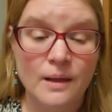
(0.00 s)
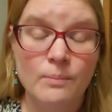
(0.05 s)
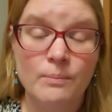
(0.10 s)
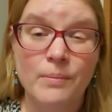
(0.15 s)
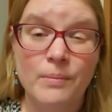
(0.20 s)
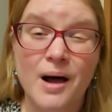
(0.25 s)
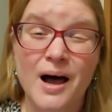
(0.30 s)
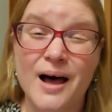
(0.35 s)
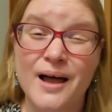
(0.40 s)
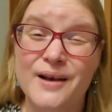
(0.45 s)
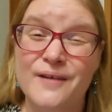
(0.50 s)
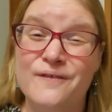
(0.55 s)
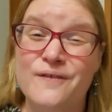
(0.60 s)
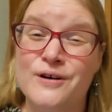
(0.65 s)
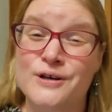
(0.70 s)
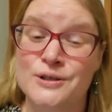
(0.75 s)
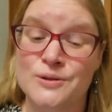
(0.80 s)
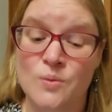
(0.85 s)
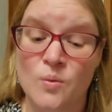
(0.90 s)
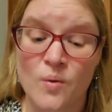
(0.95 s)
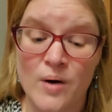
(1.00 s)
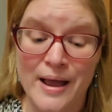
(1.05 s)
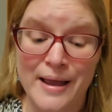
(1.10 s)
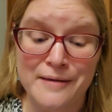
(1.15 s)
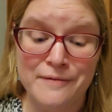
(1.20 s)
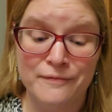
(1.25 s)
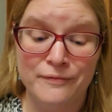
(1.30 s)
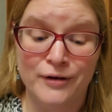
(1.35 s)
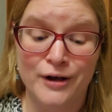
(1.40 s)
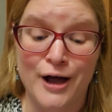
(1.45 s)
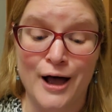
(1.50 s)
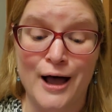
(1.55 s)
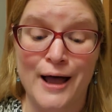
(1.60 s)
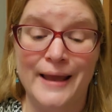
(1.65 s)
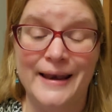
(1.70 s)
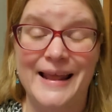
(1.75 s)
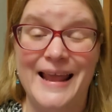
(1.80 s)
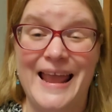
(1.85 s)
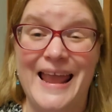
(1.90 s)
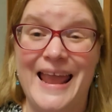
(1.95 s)
Potiphar's wife
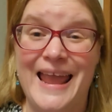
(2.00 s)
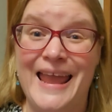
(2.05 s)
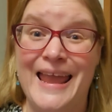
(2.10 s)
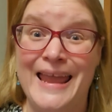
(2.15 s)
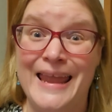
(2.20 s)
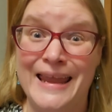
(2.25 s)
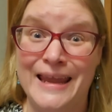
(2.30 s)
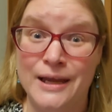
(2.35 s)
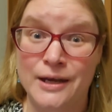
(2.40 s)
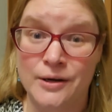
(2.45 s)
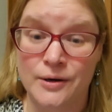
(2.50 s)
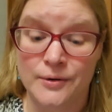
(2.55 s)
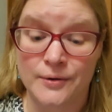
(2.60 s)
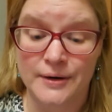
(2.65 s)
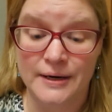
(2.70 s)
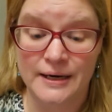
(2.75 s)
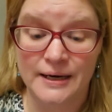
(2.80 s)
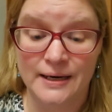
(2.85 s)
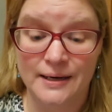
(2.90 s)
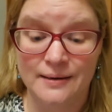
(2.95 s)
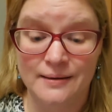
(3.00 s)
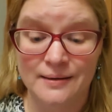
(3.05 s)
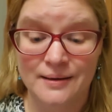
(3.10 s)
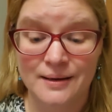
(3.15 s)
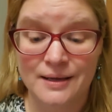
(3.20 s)
got angry,